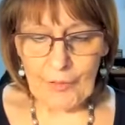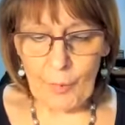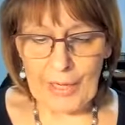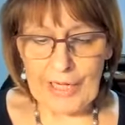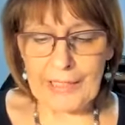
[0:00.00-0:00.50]

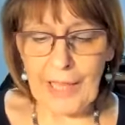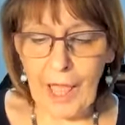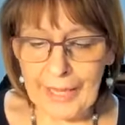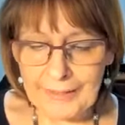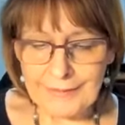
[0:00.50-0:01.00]
but when a
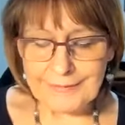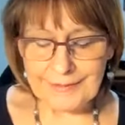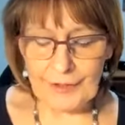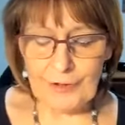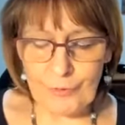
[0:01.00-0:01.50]
lion
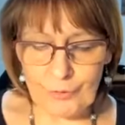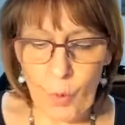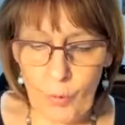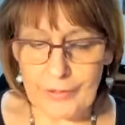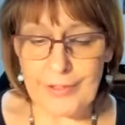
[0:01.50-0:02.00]

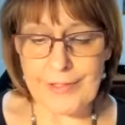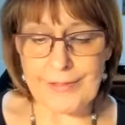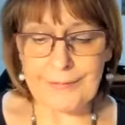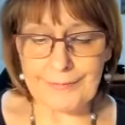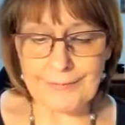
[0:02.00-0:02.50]

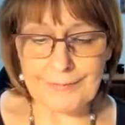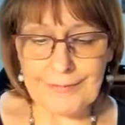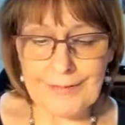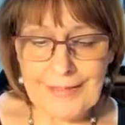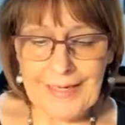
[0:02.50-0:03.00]
roars,
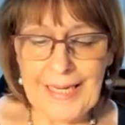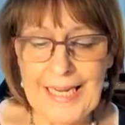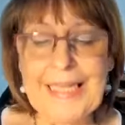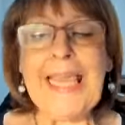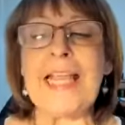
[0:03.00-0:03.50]

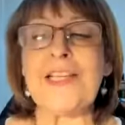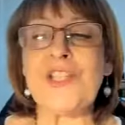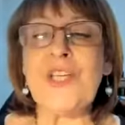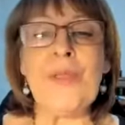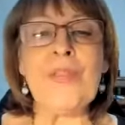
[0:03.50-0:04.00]
it
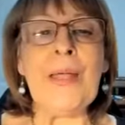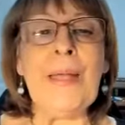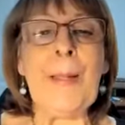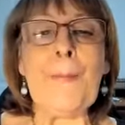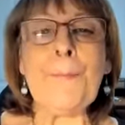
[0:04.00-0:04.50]
gets you in the
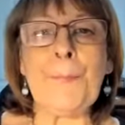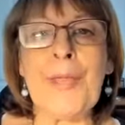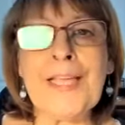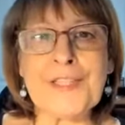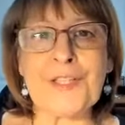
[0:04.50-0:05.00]

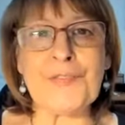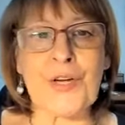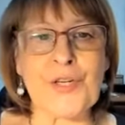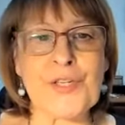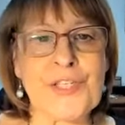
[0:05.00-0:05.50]
pit of
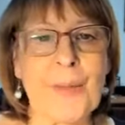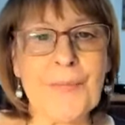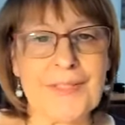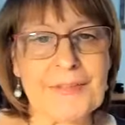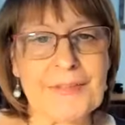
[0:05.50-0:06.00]
your
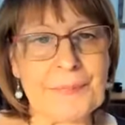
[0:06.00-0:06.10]
stomach.